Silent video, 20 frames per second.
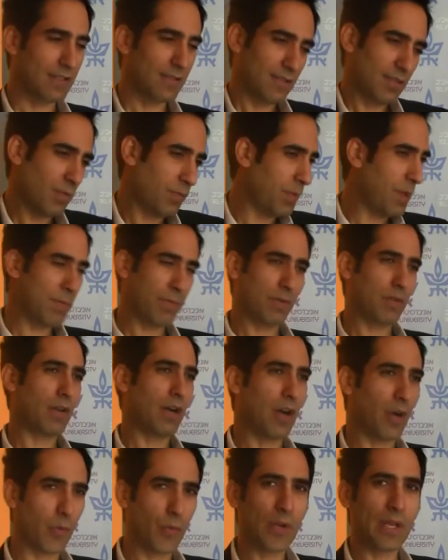So people
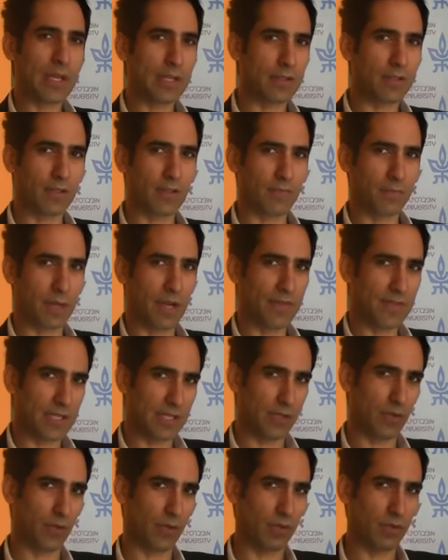are willing to give privacy
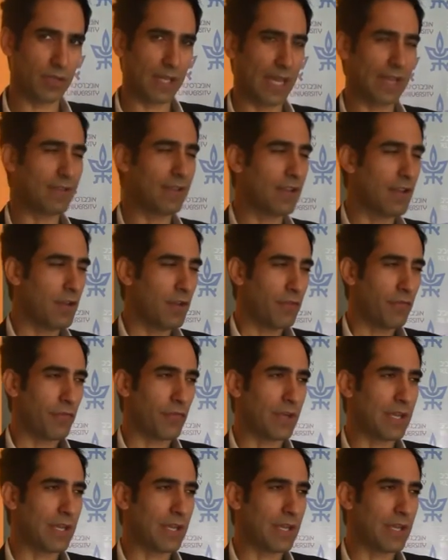in order to get free